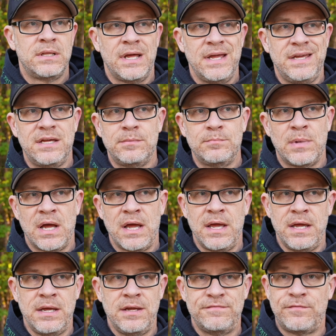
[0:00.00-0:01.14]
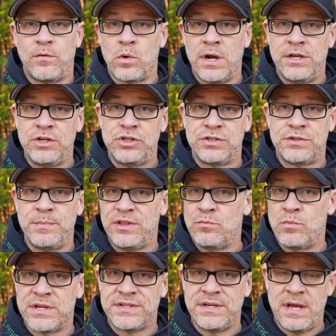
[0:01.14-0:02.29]
like my 4-inch Smith &
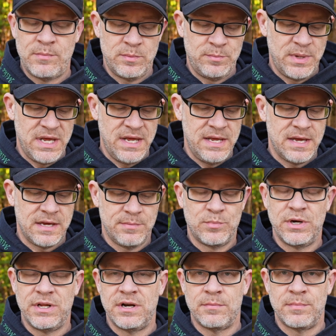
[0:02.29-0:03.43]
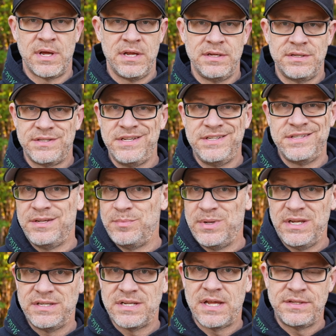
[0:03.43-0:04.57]
Wesson M&P. I can put it on my CZ
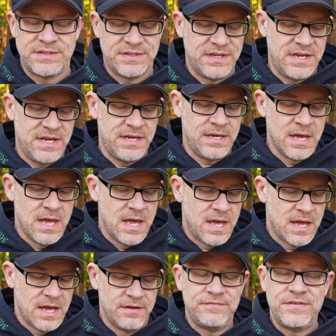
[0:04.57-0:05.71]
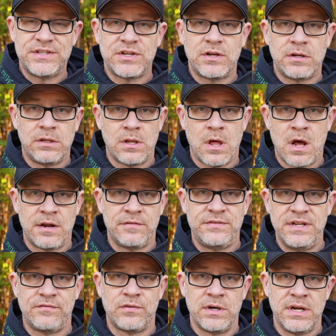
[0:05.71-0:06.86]
P10C. It fits on a lot of
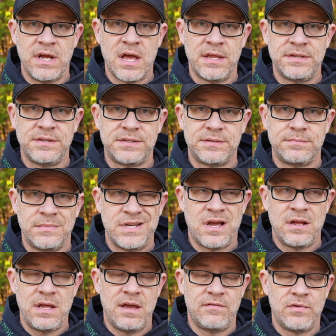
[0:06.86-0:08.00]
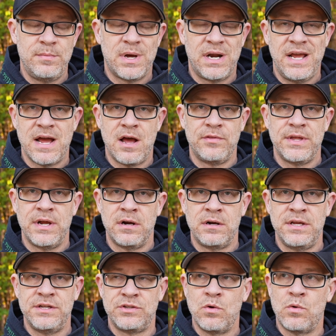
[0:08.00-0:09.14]
different guns. Not everybody out there
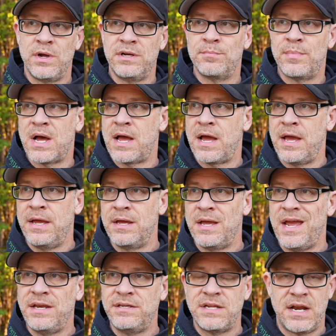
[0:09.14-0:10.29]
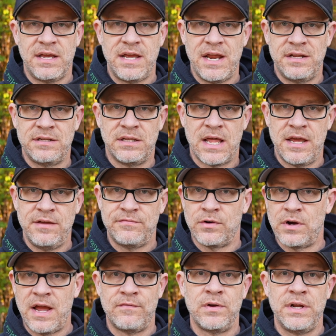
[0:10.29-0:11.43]
is going to buy a dedicated light
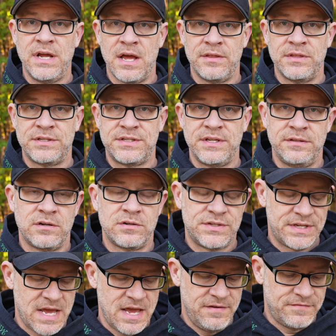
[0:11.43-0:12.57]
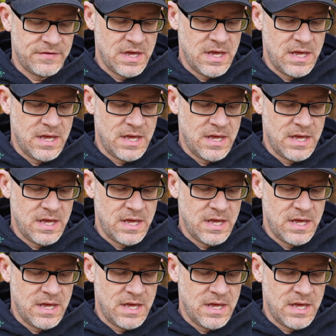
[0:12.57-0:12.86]
for every gun that's in their safe.